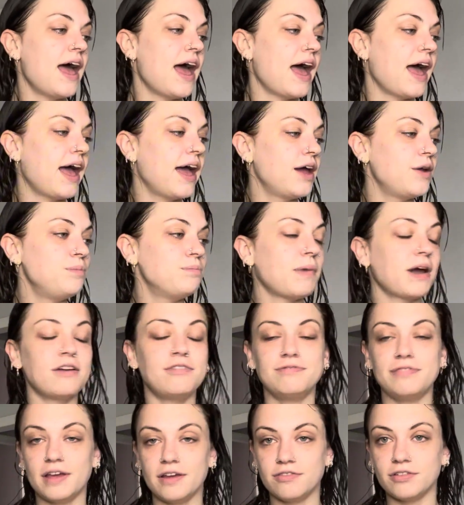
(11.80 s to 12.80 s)
And my
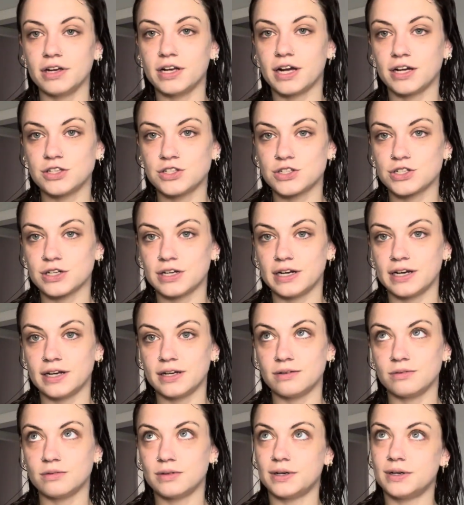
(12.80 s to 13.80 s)
favorite country,
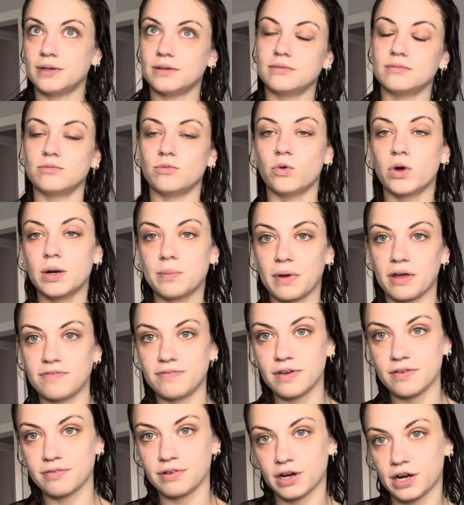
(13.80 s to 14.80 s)
well, one of my
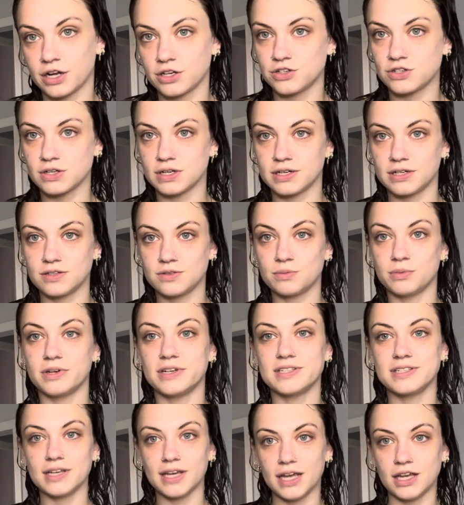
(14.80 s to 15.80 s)
favorite countries
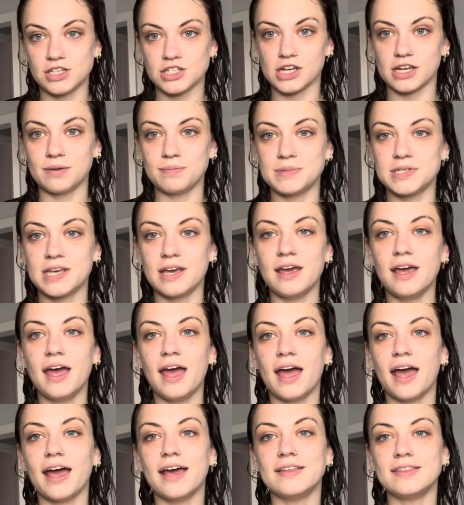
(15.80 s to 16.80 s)
was Egypt.
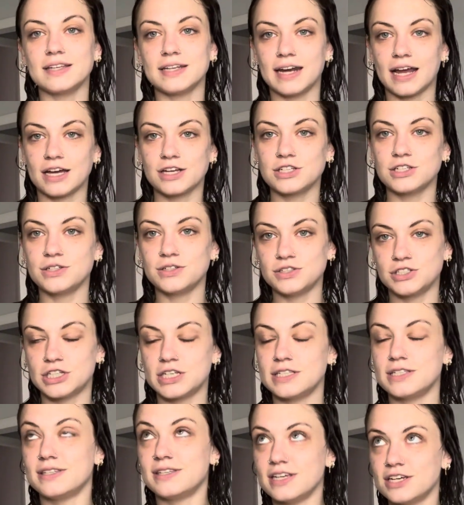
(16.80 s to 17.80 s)
And the national
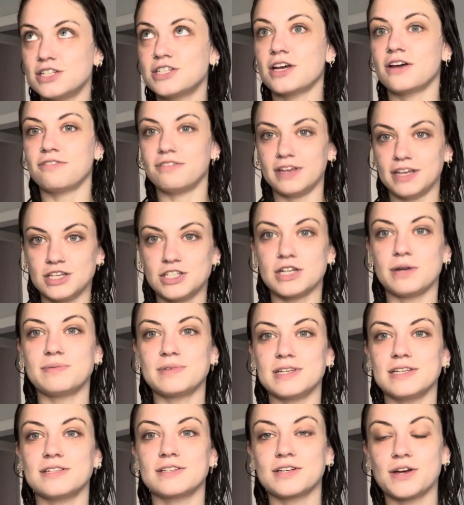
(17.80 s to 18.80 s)
dish of Egypt
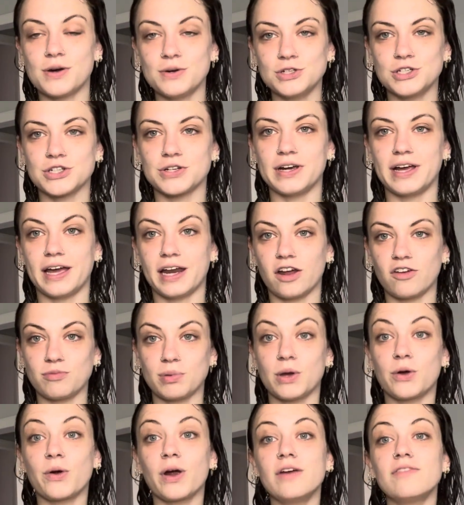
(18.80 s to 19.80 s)
is Koshary. And I've
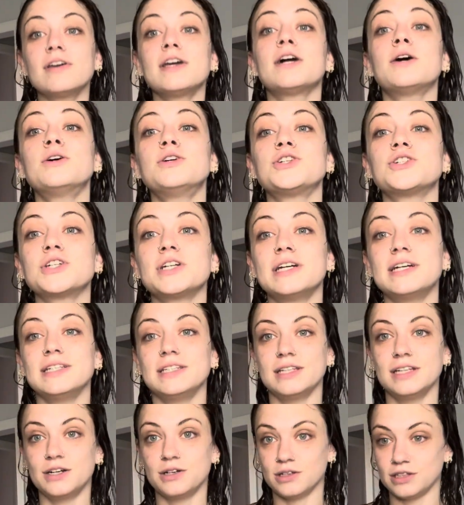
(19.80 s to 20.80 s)
been craving Koshary
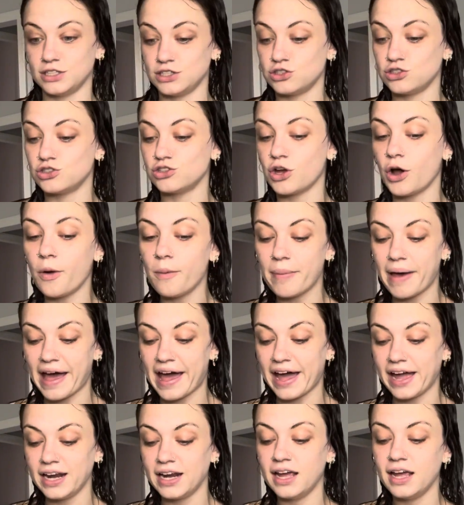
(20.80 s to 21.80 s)
literally so
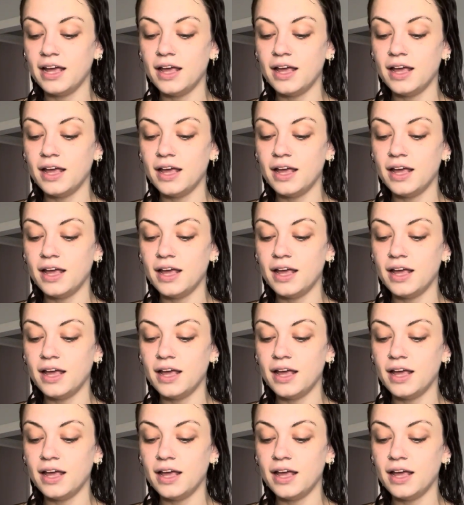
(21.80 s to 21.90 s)
bad.